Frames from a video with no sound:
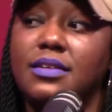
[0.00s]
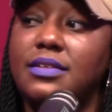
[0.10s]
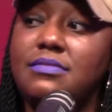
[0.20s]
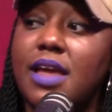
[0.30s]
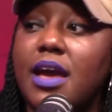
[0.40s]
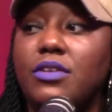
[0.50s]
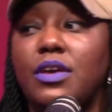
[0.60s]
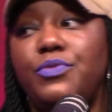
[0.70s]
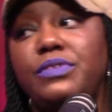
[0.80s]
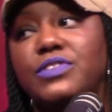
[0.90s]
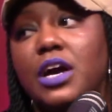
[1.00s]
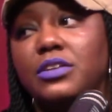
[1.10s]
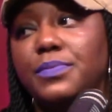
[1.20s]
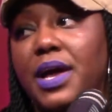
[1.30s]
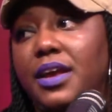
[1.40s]
now that we've
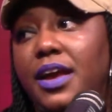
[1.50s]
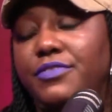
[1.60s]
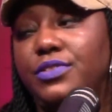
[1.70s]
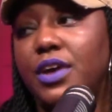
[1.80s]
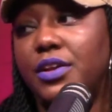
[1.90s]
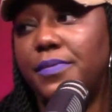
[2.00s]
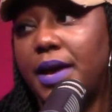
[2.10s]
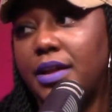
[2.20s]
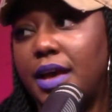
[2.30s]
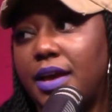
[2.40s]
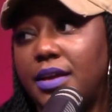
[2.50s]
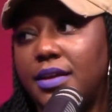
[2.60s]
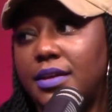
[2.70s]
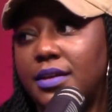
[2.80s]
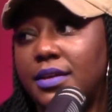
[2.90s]
talked about it, have you thought about,
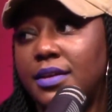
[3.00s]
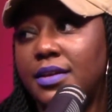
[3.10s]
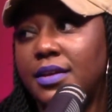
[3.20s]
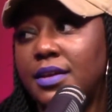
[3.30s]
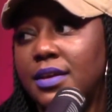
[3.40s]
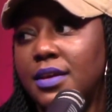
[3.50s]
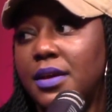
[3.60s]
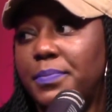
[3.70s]
like, a